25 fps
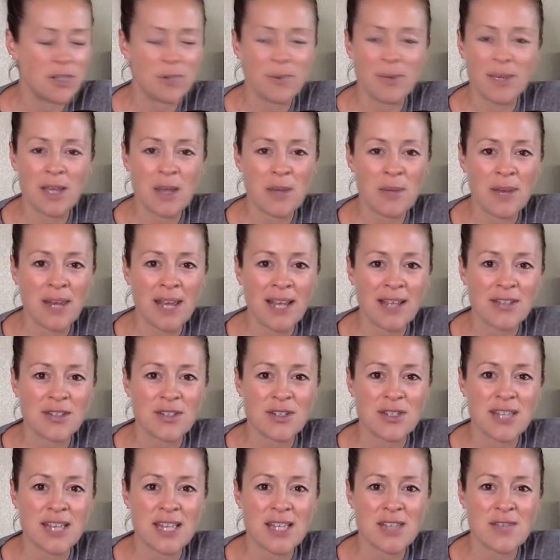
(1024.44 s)
to become an
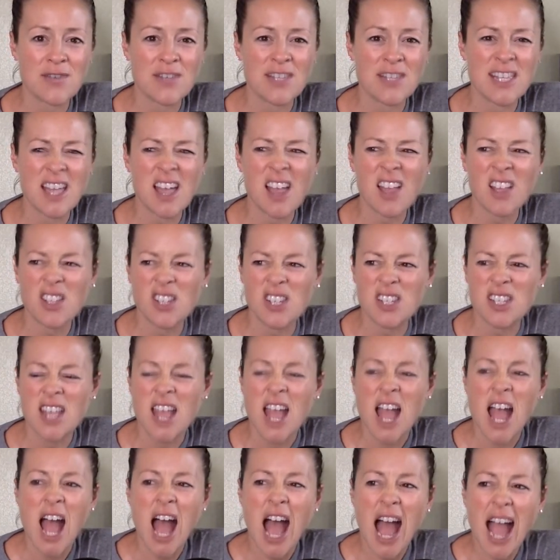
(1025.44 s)
exercise physiologist,
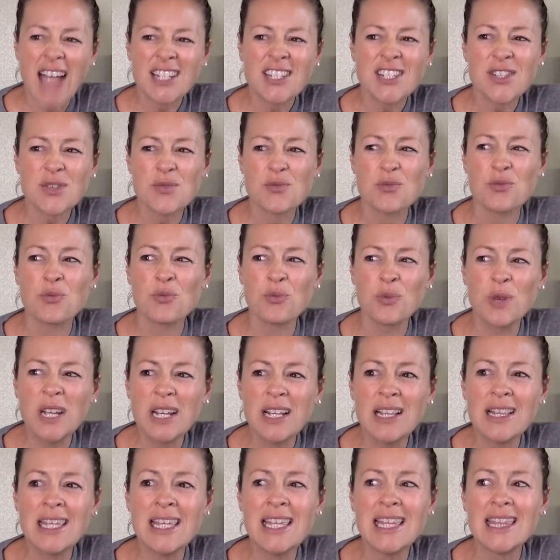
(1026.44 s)
I just
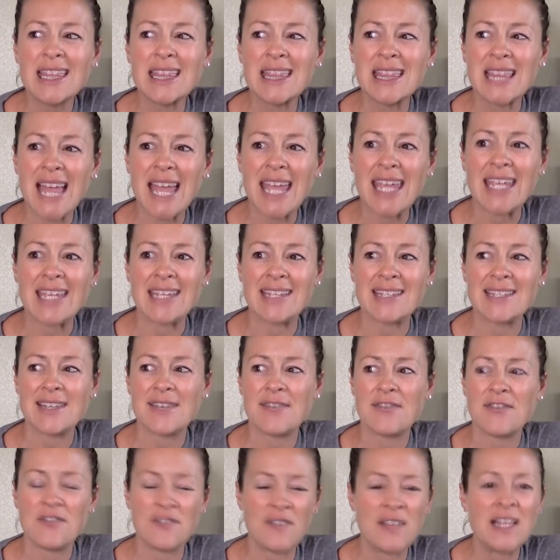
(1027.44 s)
really liked
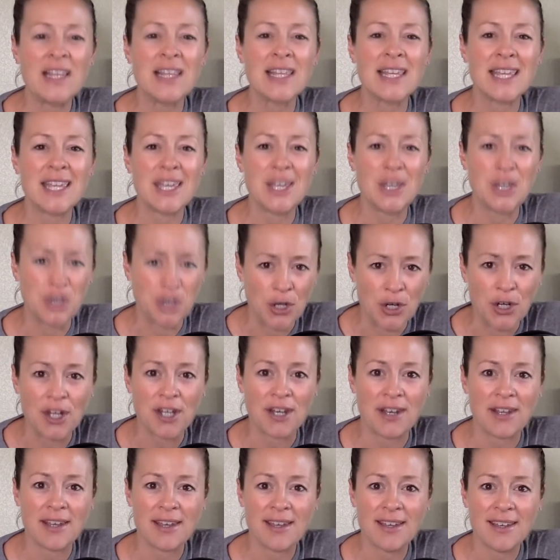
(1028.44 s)
feeling good.